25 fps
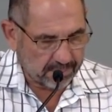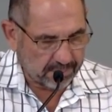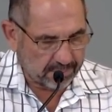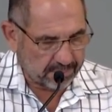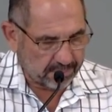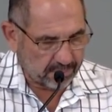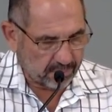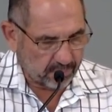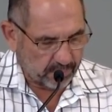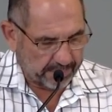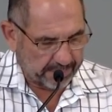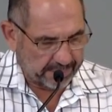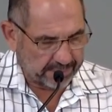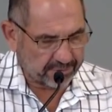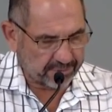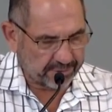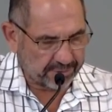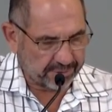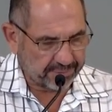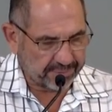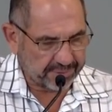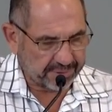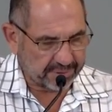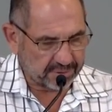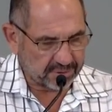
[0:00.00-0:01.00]
1
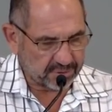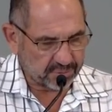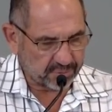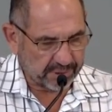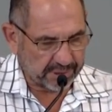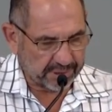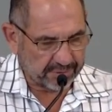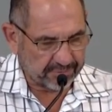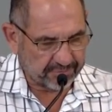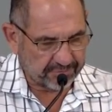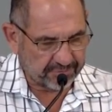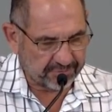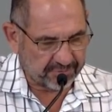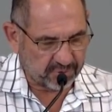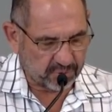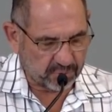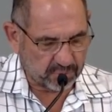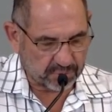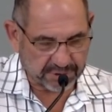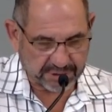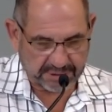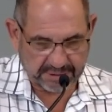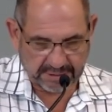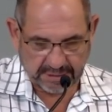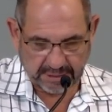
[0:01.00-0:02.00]
Corinthians 1 4
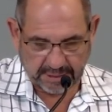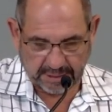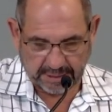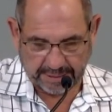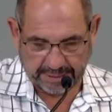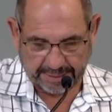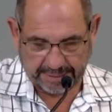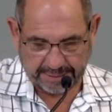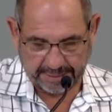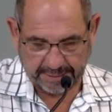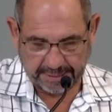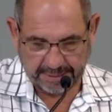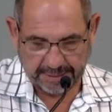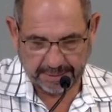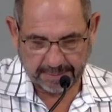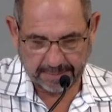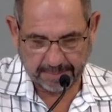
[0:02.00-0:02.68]
to 9.